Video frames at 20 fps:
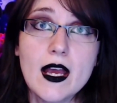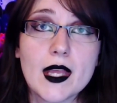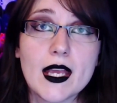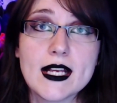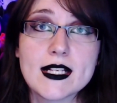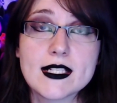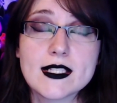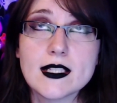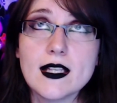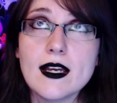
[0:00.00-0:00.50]

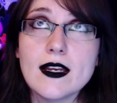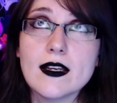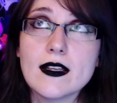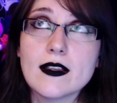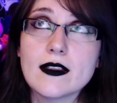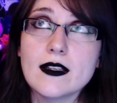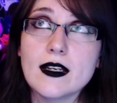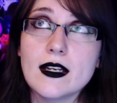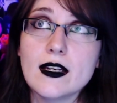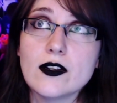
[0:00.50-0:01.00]
It's like
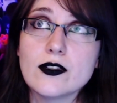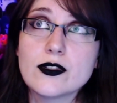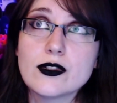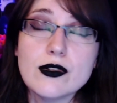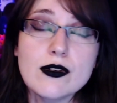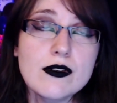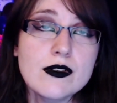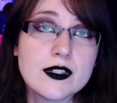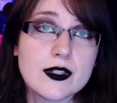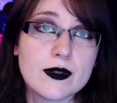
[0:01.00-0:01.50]
they are
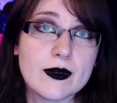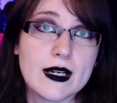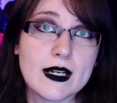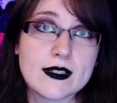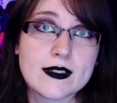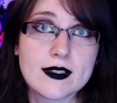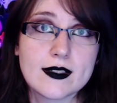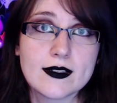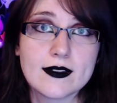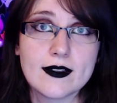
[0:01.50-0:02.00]
drawn to
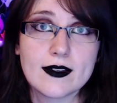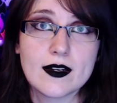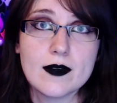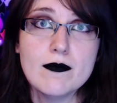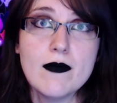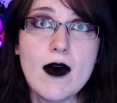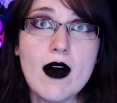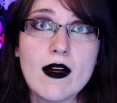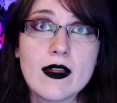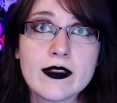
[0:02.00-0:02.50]
it, like a
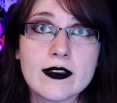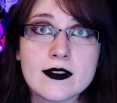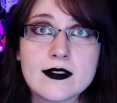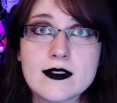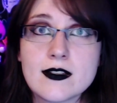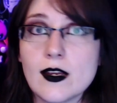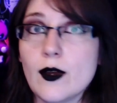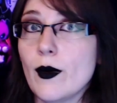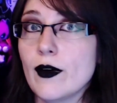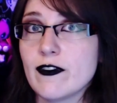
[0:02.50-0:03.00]
moth
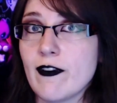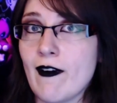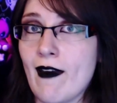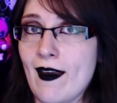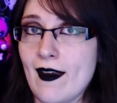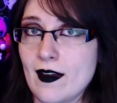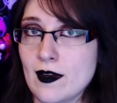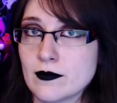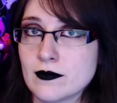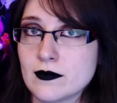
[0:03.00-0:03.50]
to a
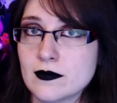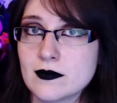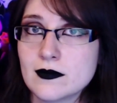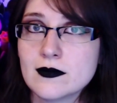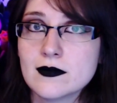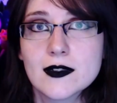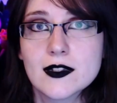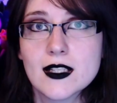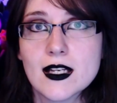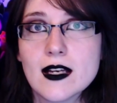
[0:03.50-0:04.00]
flame,
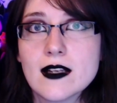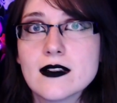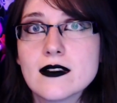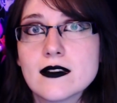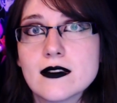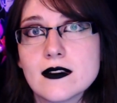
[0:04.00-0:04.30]
that